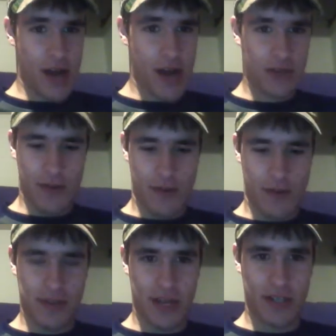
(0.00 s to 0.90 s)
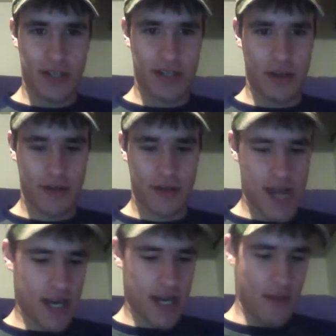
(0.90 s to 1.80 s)
then I told them, I was like, just, you know,
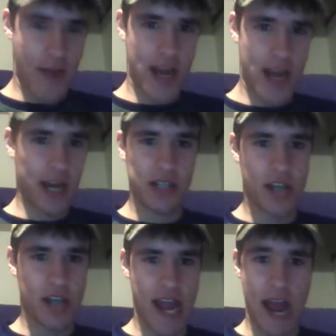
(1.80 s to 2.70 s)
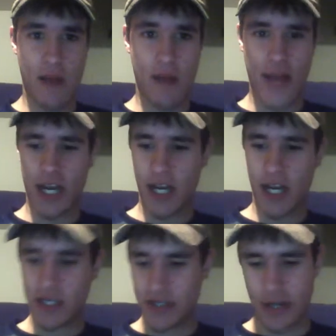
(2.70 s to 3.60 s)
take it, bang it against your hand, bang it
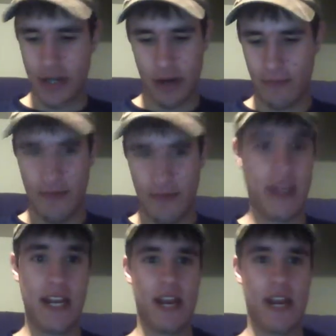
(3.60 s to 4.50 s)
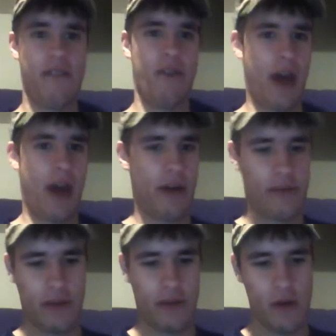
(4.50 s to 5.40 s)
against your knee if you
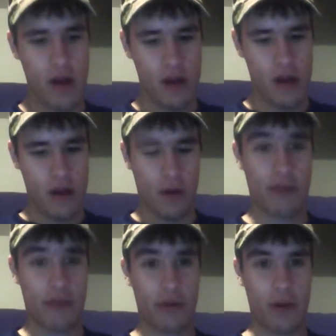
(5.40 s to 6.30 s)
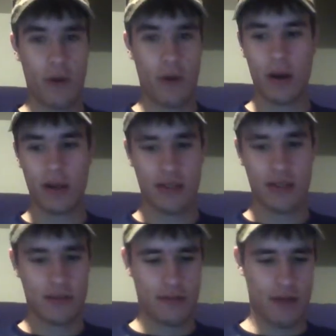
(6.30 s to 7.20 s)
have to, whatever really
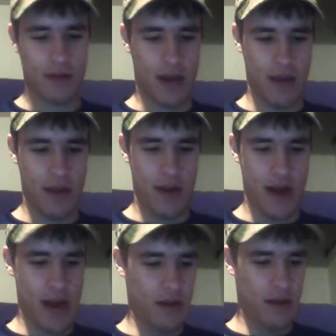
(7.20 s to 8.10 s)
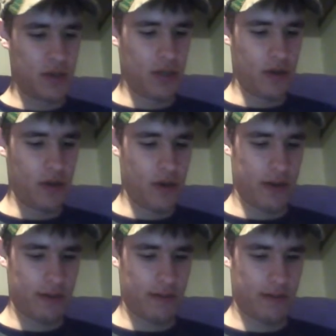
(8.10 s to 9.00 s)
works. I mean, I usually do it
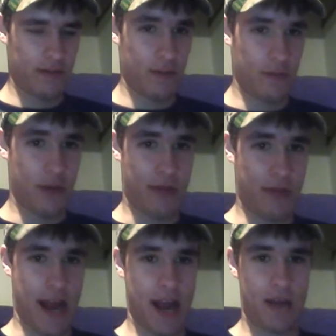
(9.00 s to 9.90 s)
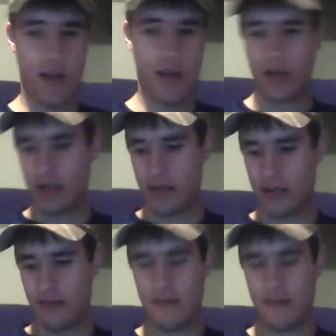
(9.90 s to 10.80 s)
with my hand,
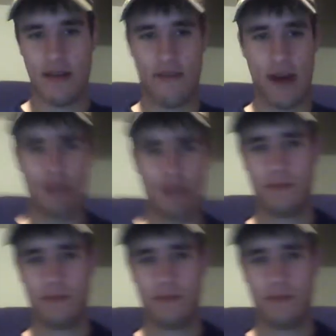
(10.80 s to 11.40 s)
because if I